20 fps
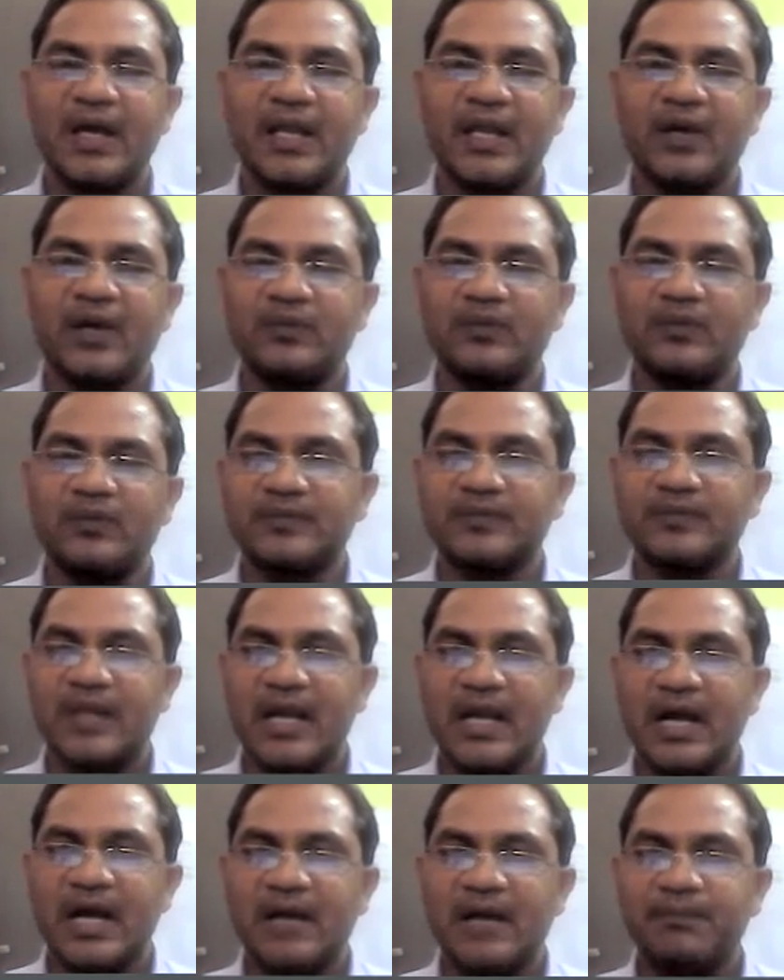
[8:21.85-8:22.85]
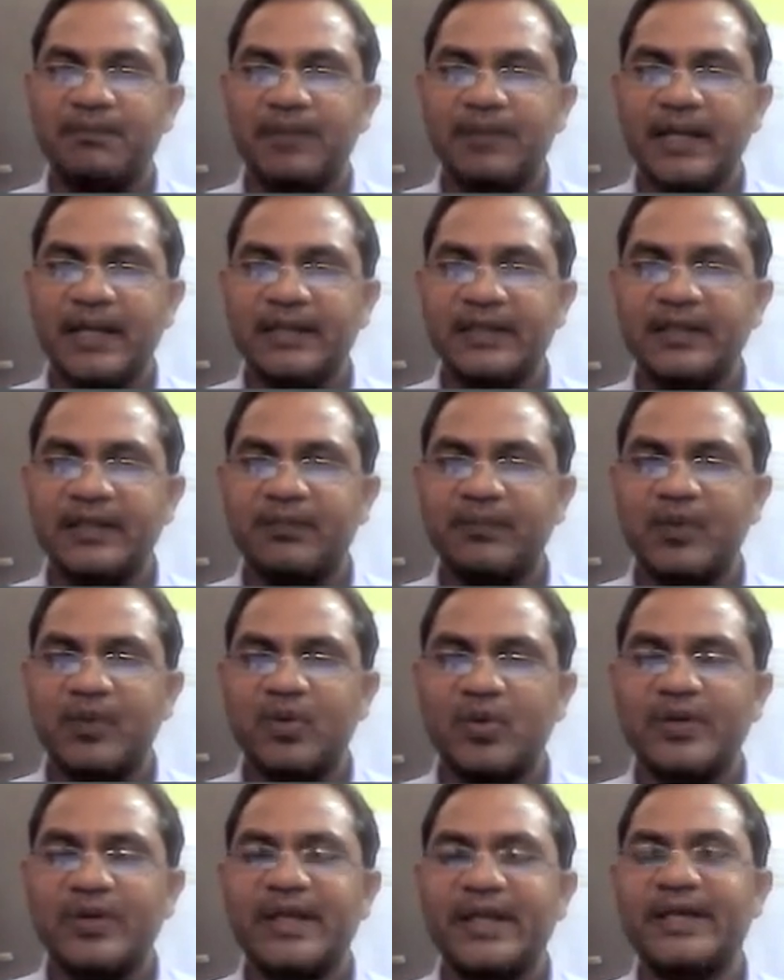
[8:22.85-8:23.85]
Now, applying the
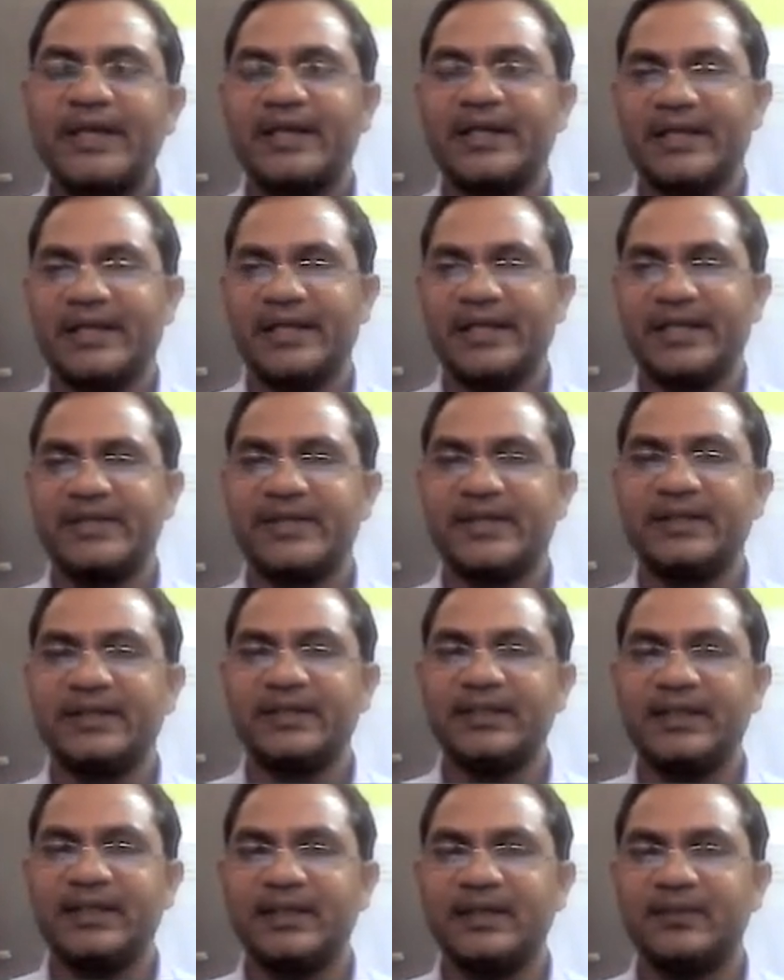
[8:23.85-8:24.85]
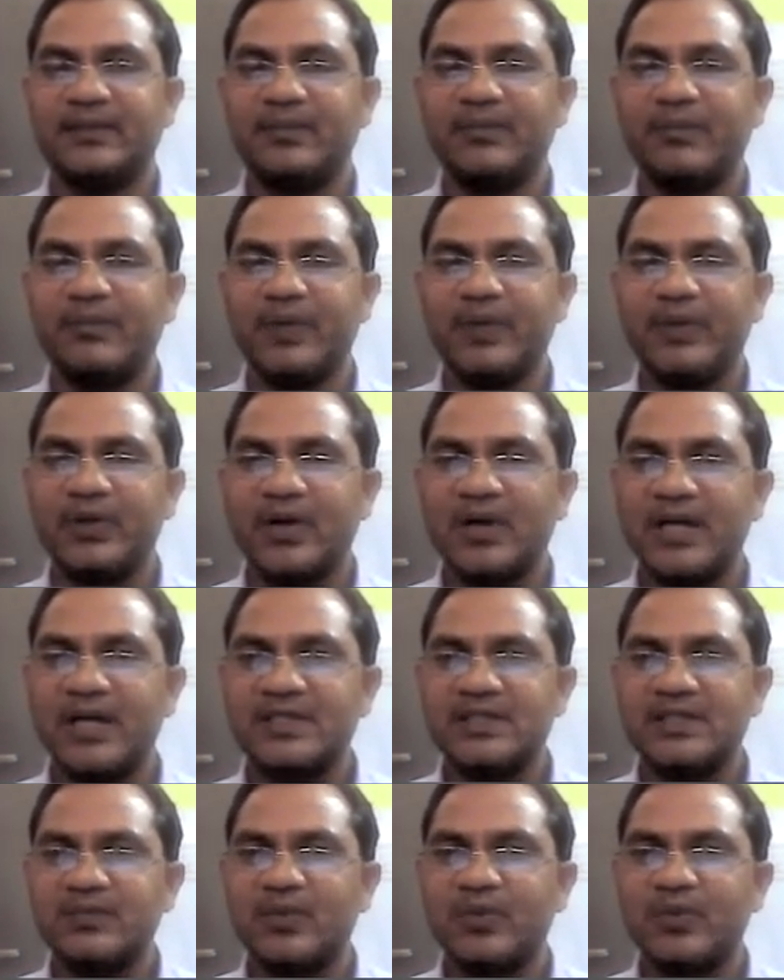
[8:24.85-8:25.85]
boundary condition,
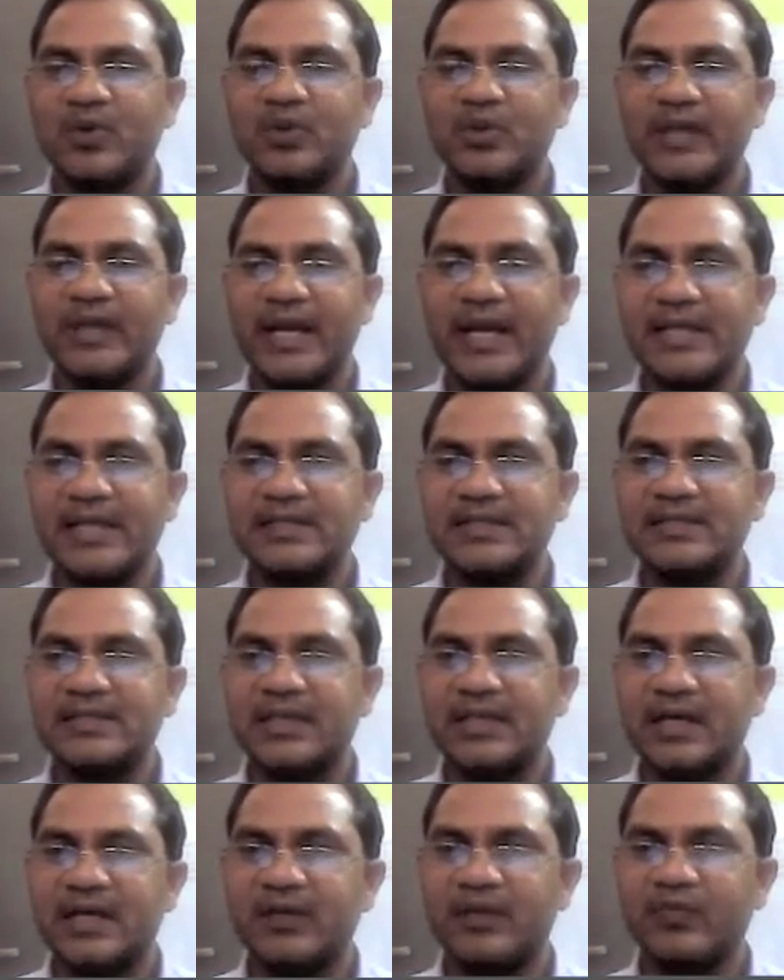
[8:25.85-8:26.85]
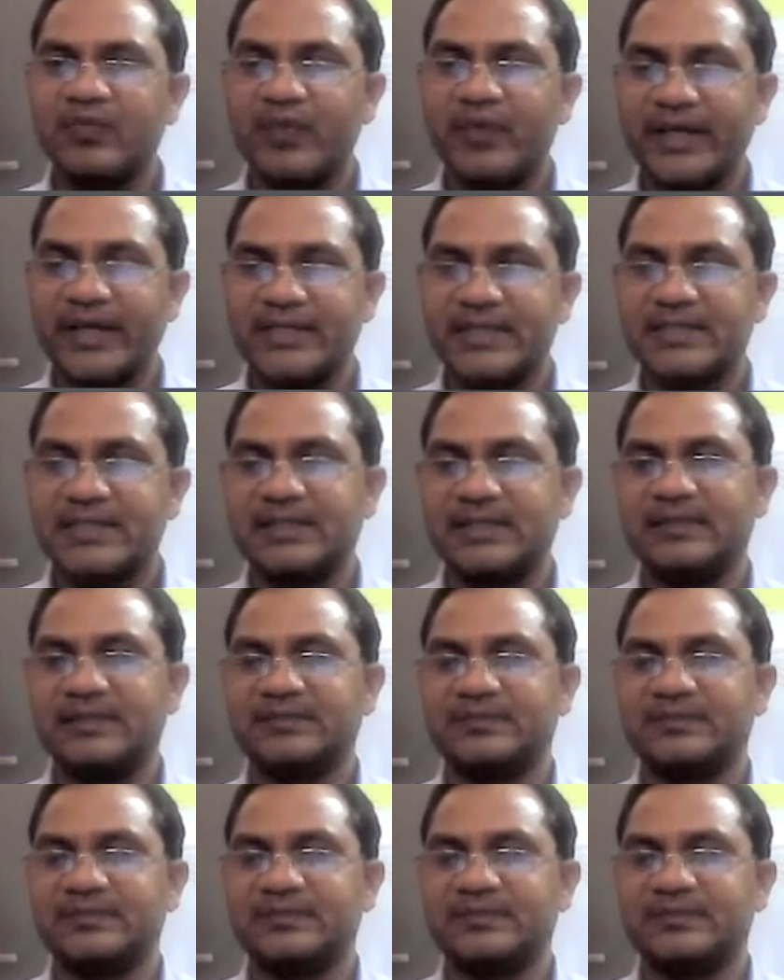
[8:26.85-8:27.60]
because both ends are fixed,